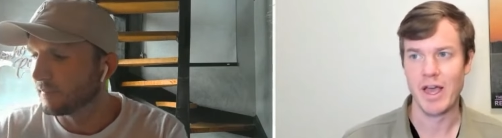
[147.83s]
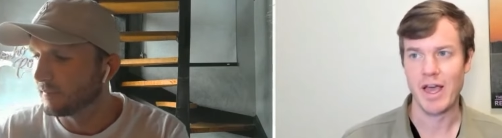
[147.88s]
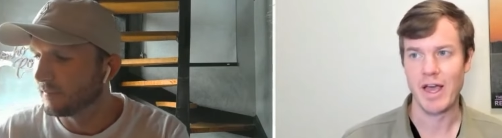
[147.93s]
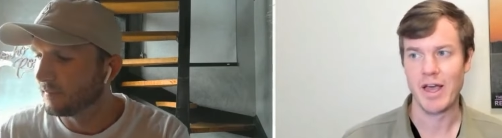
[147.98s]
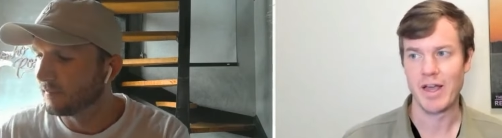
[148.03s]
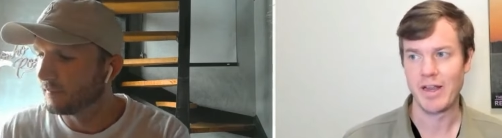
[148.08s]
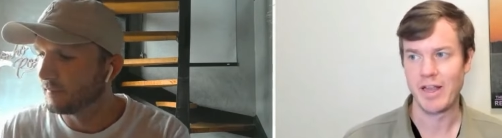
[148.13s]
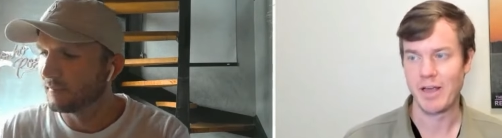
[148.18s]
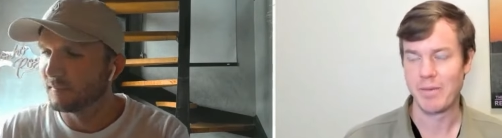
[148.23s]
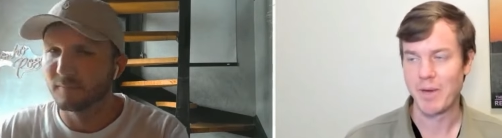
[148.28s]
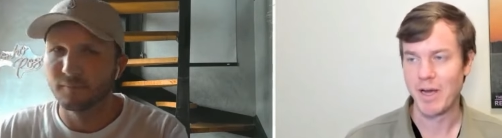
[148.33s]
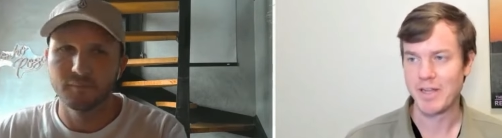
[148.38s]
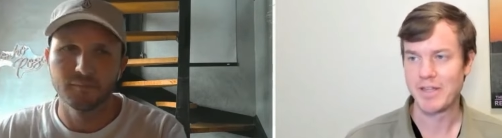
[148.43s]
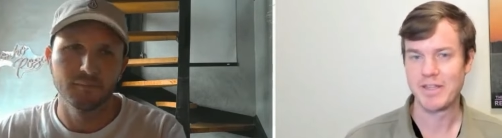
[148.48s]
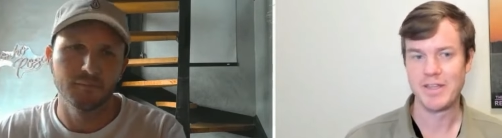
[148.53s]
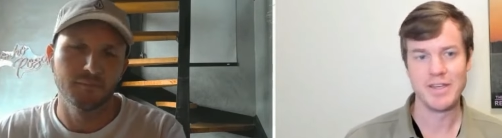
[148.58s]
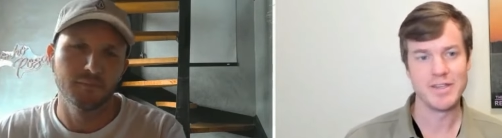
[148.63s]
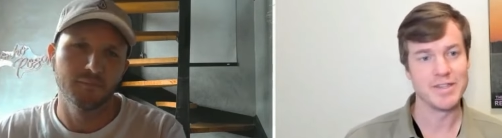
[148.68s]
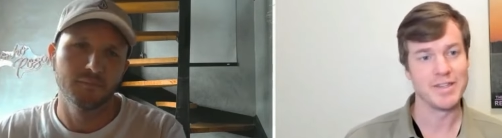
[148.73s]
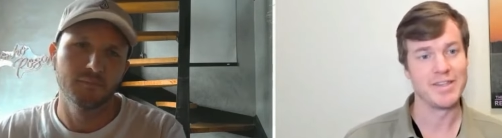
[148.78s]
Speaker 1: at
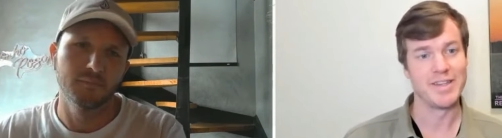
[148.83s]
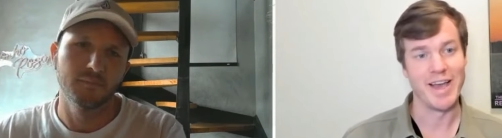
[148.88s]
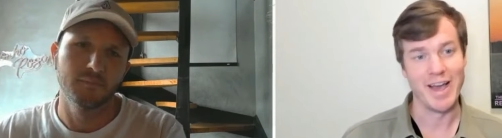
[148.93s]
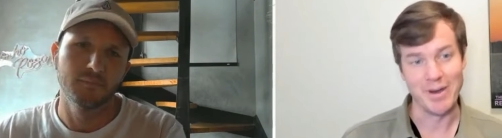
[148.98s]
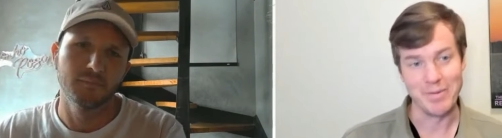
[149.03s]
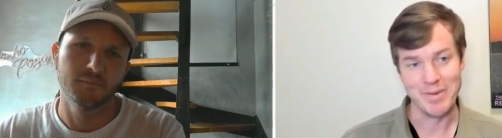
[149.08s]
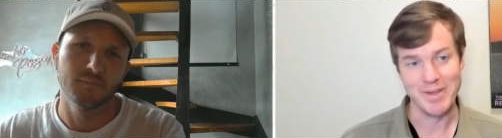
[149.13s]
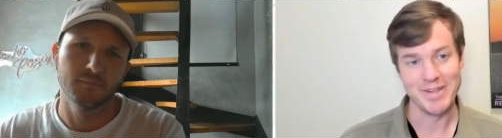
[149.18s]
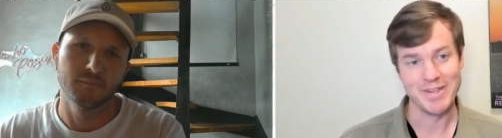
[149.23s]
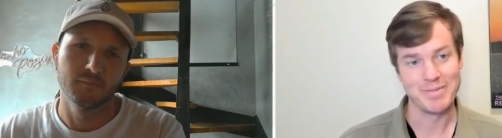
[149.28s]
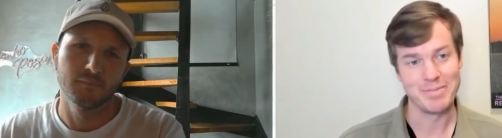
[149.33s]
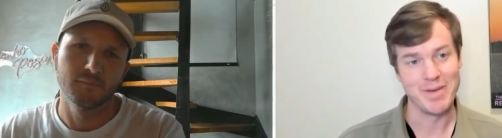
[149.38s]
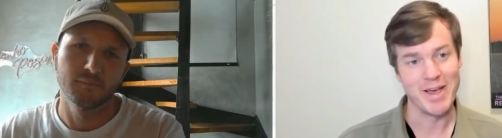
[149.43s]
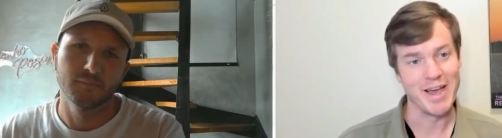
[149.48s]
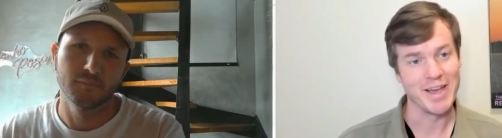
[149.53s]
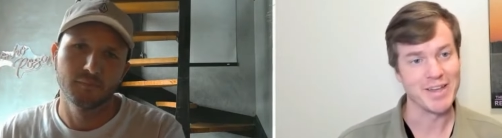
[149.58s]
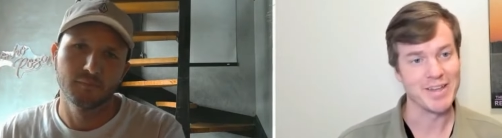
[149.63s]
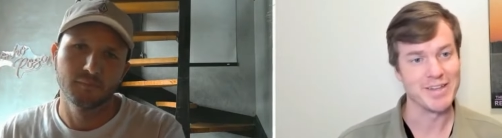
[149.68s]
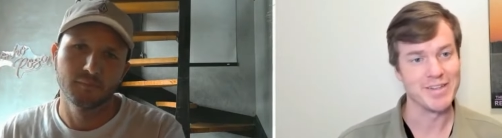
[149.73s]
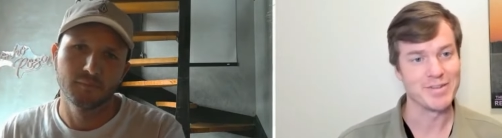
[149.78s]
MIT's endowment
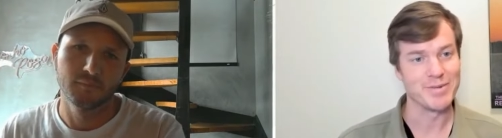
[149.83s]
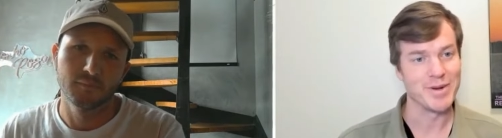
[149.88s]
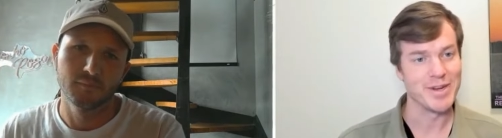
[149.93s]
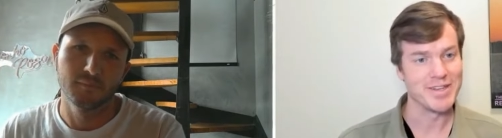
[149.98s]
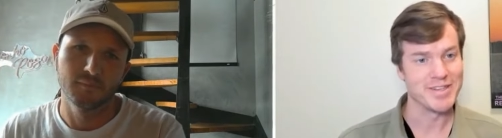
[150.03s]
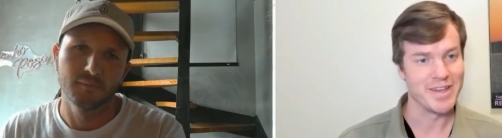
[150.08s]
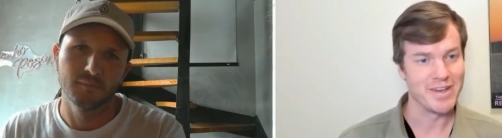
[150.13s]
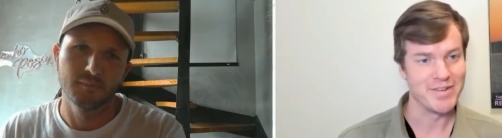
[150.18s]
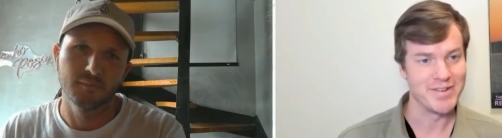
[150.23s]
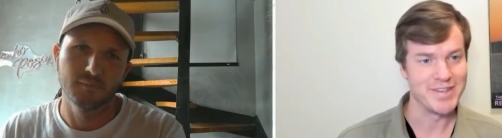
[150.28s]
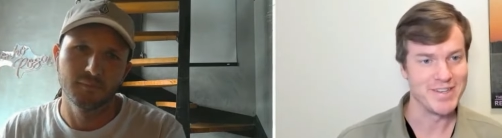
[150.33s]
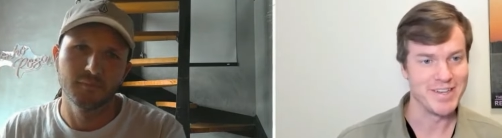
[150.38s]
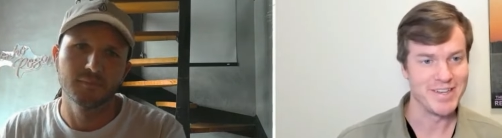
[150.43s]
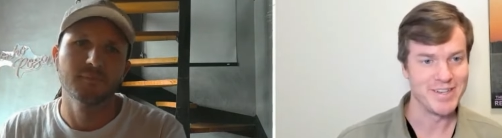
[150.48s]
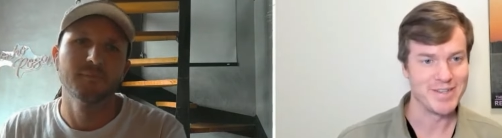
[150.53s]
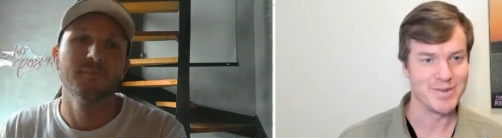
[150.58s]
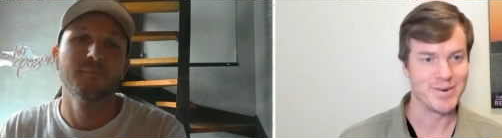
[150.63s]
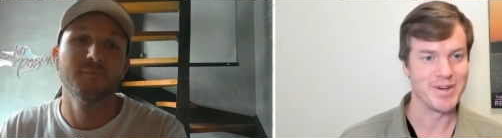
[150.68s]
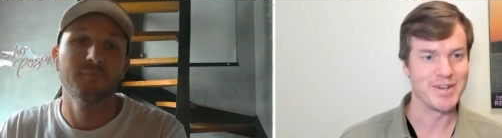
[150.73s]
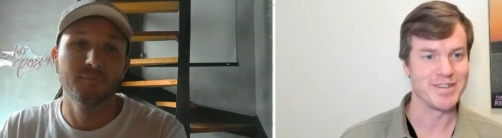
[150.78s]
back in
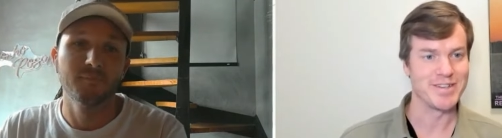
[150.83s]
2017 to